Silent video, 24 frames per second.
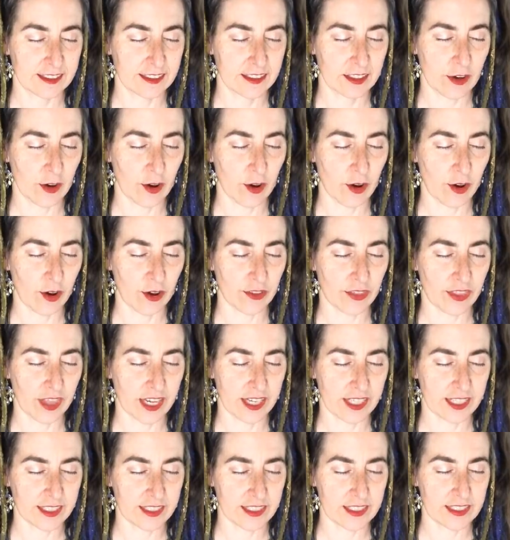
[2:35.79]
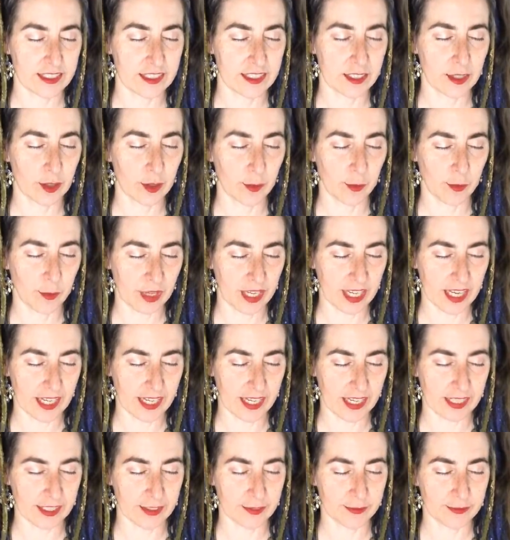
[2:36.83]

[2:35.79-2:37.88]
all that is beginning.